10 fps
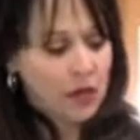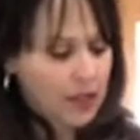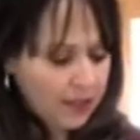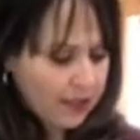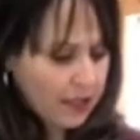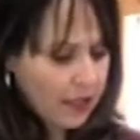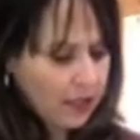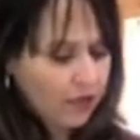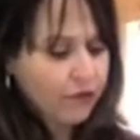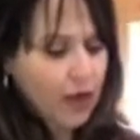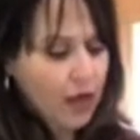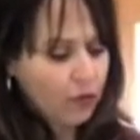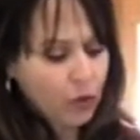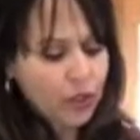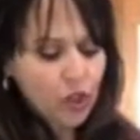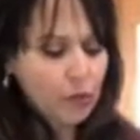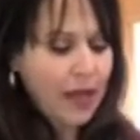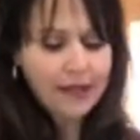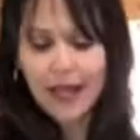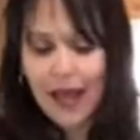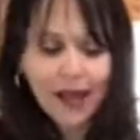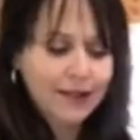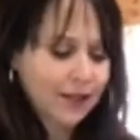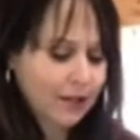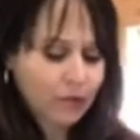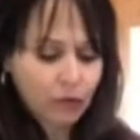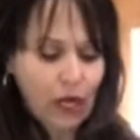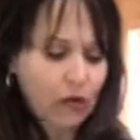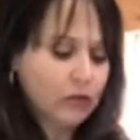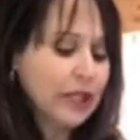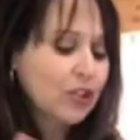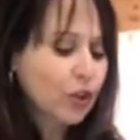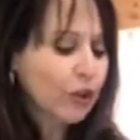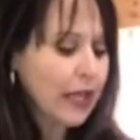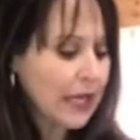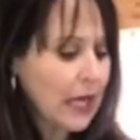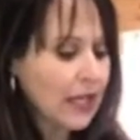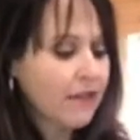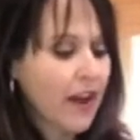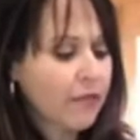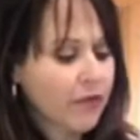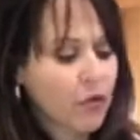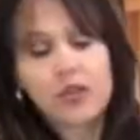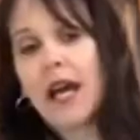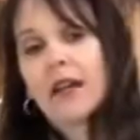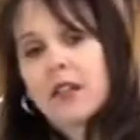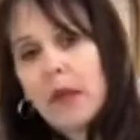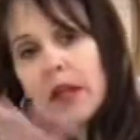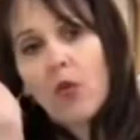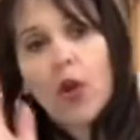This is, once you pay tax, well, it's $38.95 before tax, depending on